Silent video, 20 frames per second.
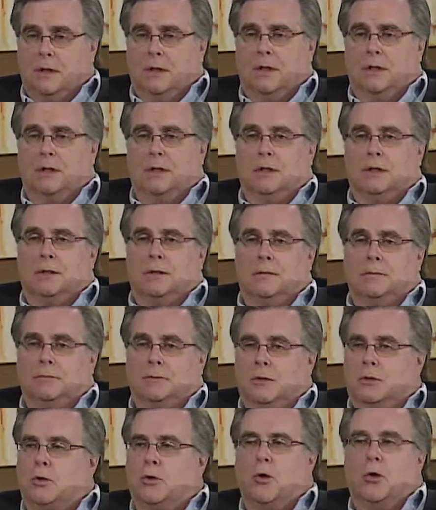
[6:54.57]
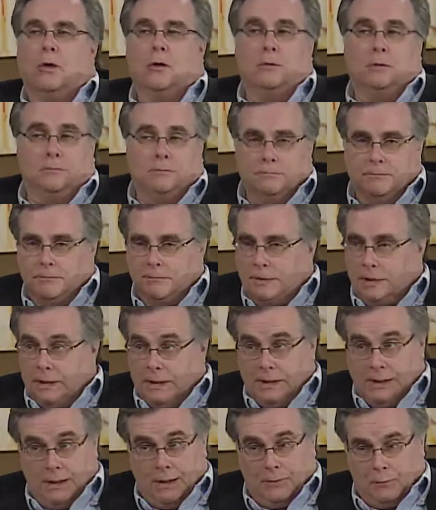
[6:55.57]
call
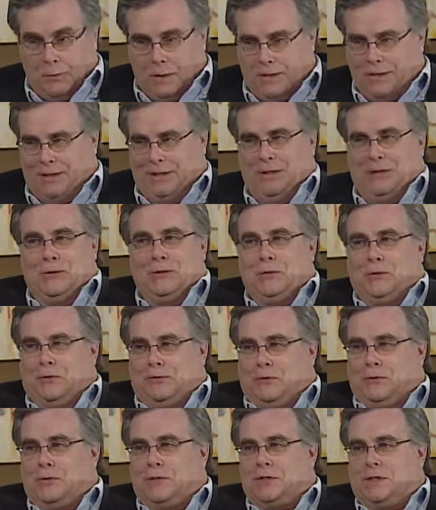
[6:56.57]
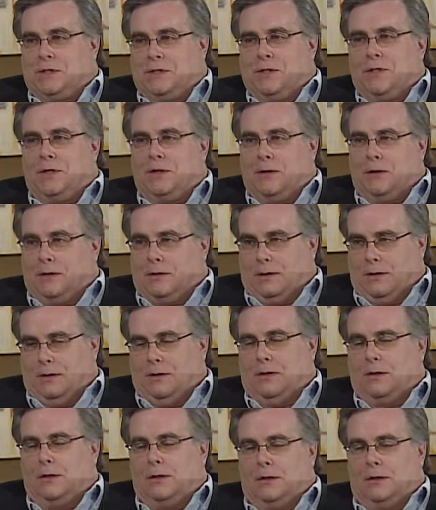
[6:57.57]
Indiana Wesleyan University at our